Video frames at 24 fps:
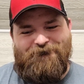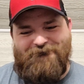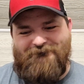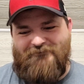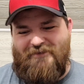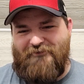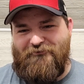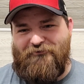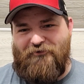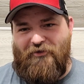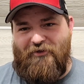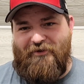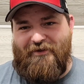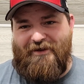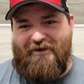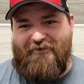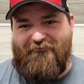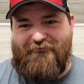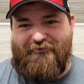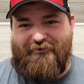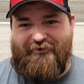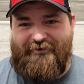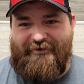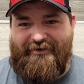That's all I
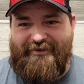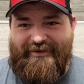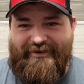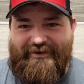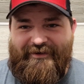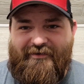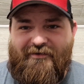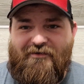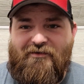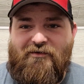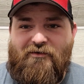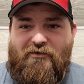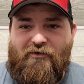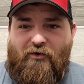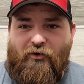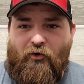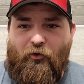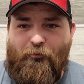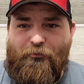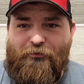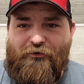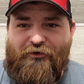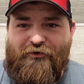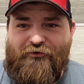got for today.
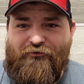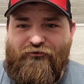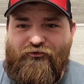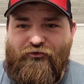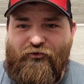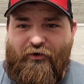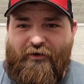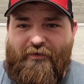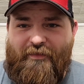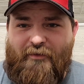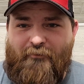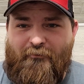Hope you enjoyed